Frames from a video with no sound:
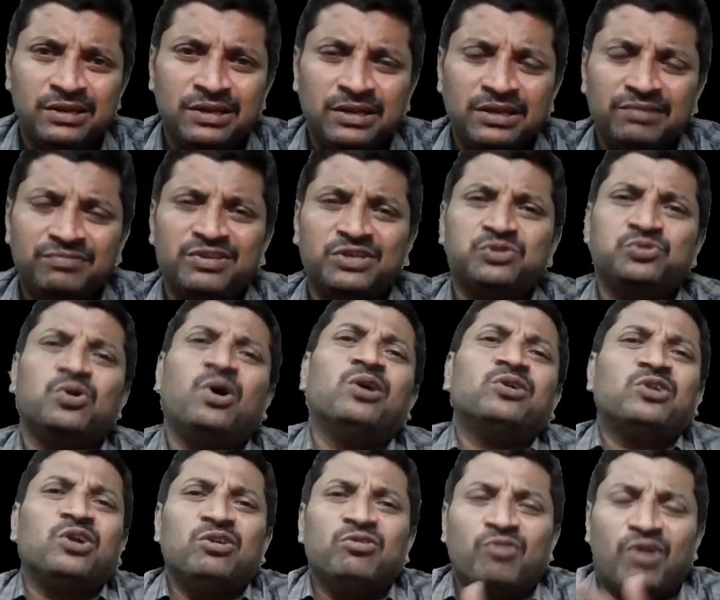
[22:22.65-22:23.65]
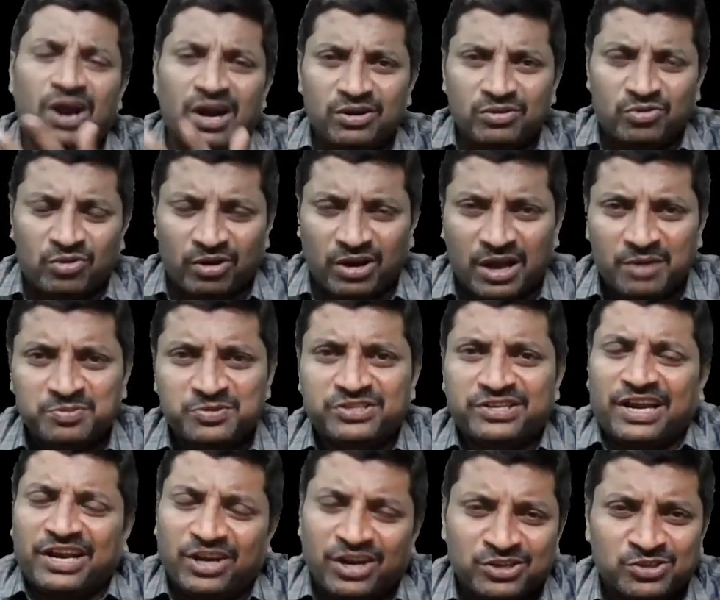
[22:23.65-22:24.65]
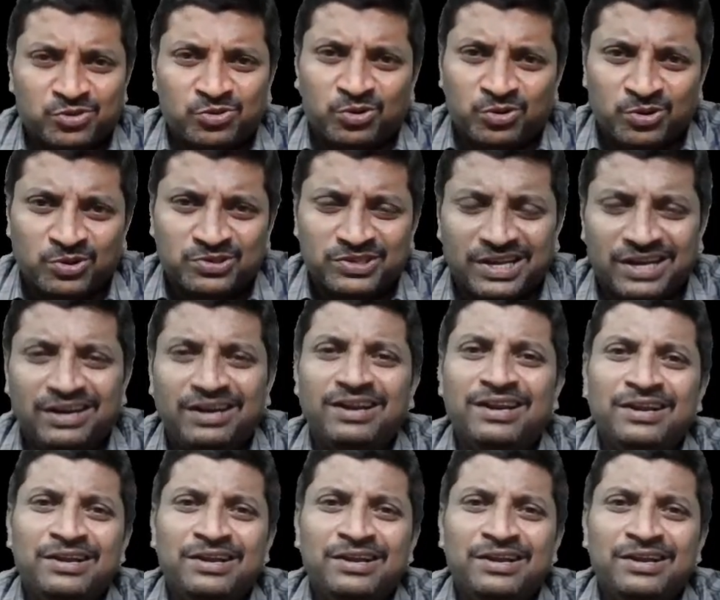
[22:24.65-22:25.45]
If the total world collapse, I also don't know, sir.